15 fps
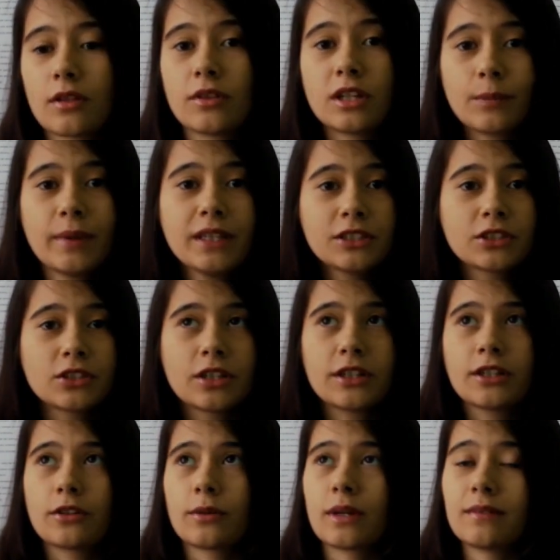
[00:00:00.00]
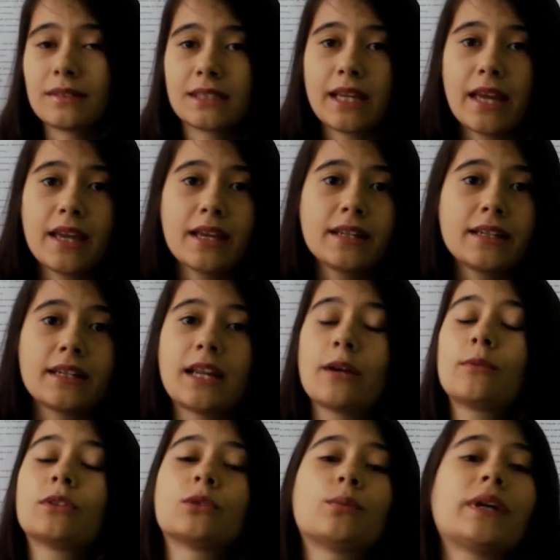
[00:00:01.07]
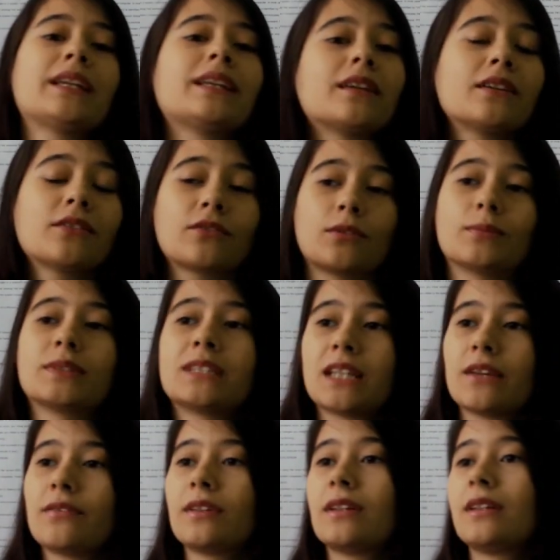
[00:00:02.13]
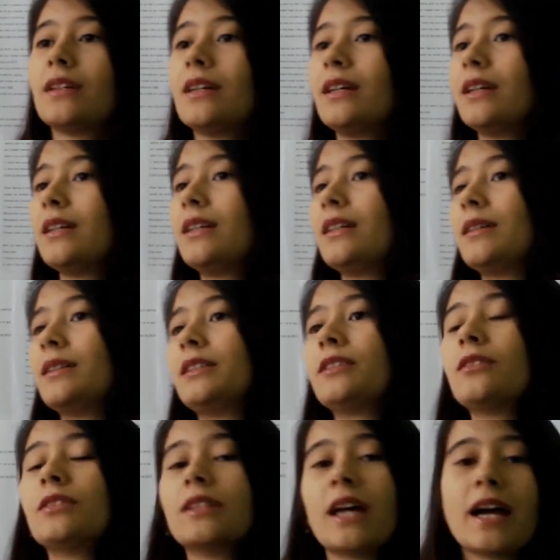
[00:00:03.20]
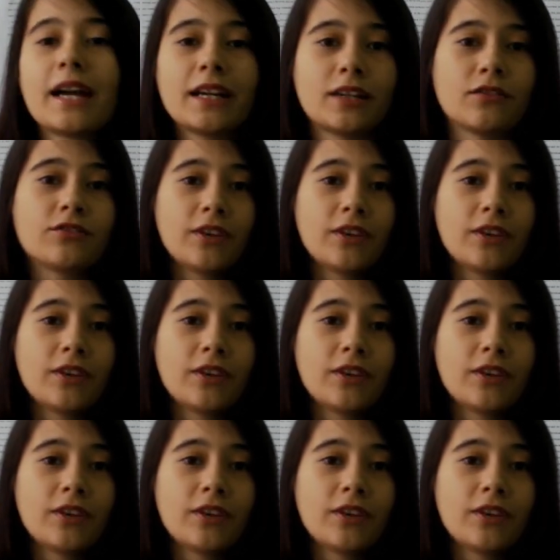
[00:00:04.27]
The debate started around 10, and I was waiting from 7 until 9.